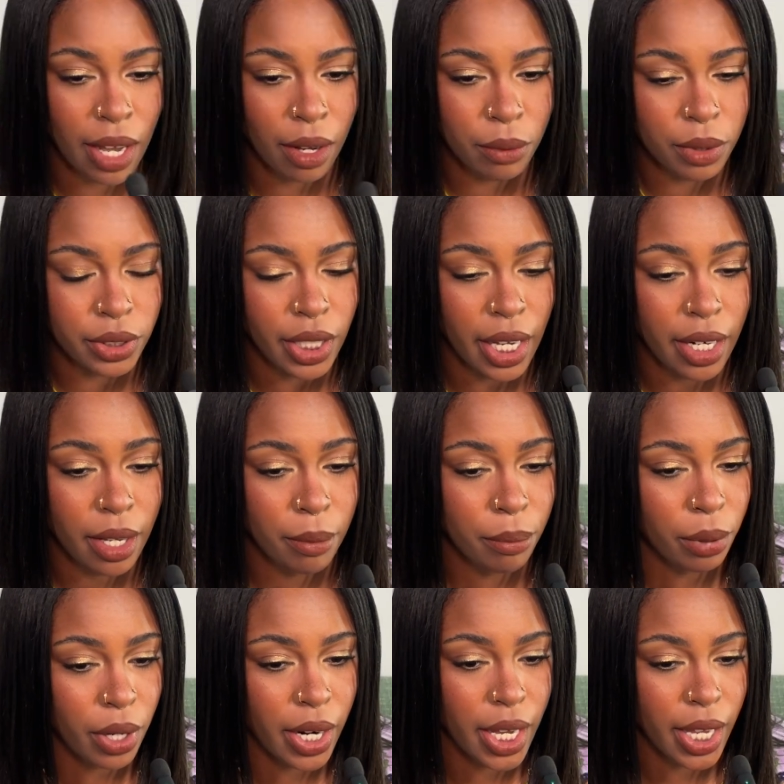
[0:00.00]
I was getting
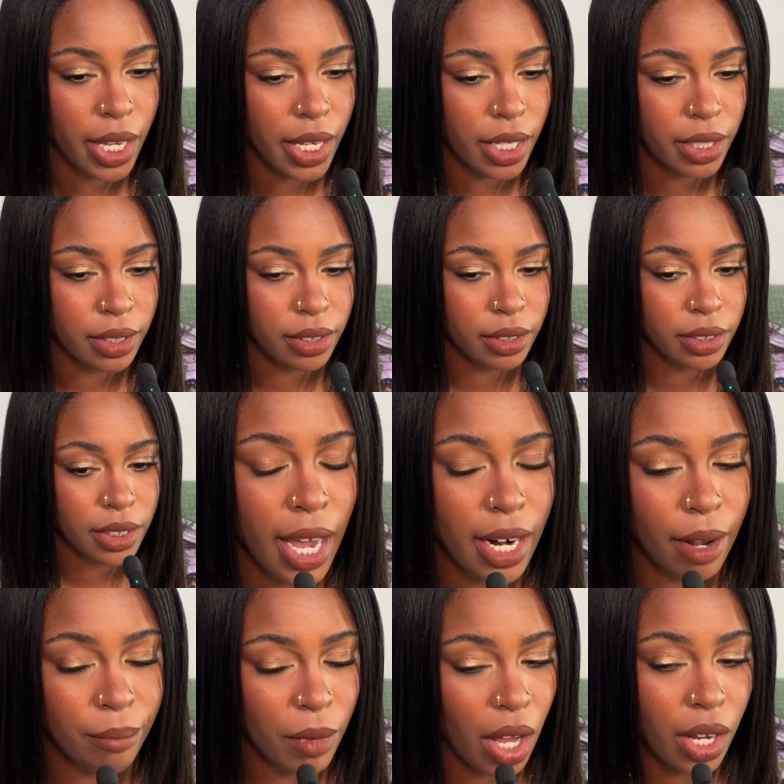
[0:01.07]
braids, and
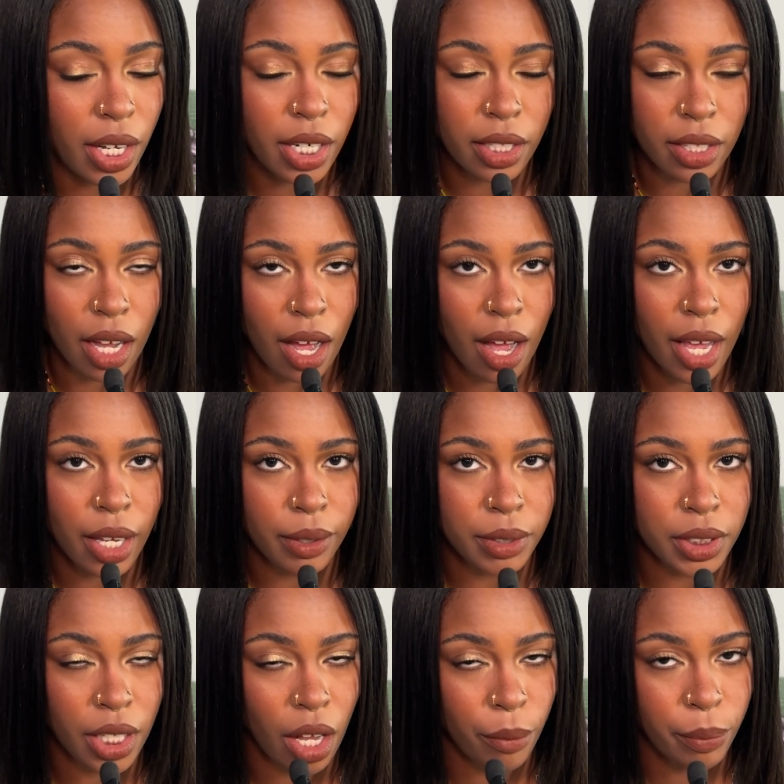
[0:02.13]
I'm not gonna lie, it
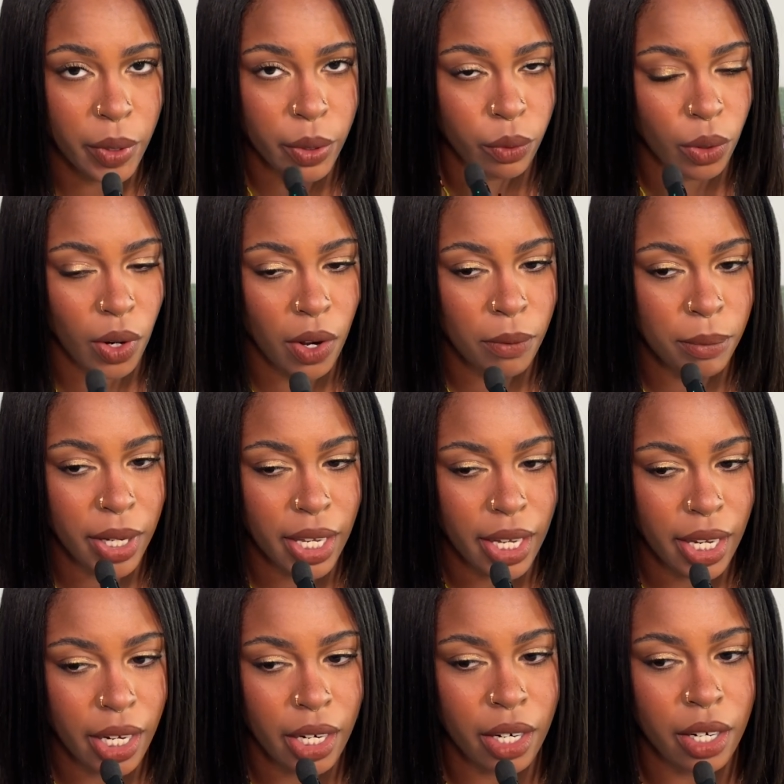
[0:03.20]
was helping grow out my
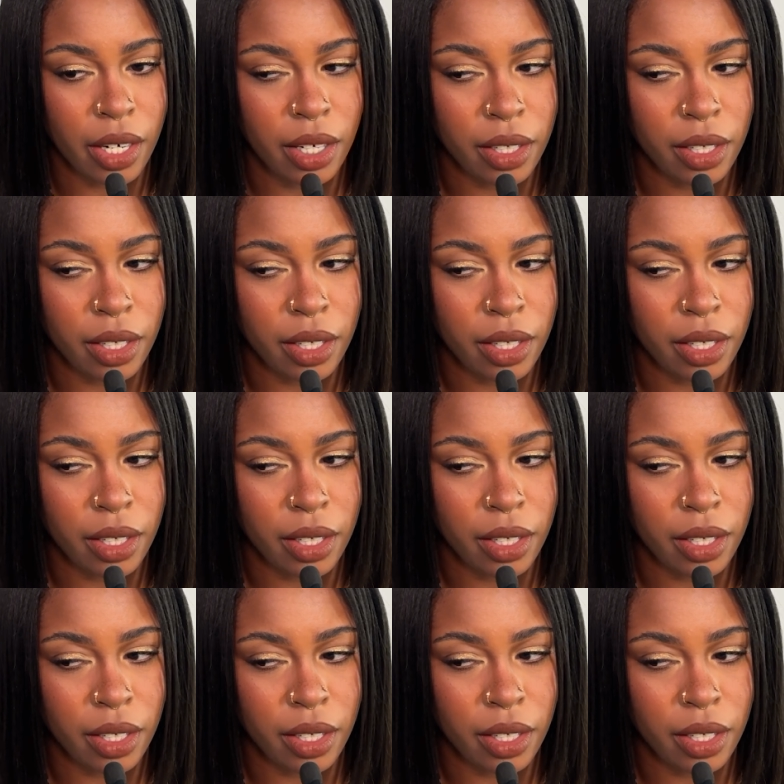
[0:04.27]
hair,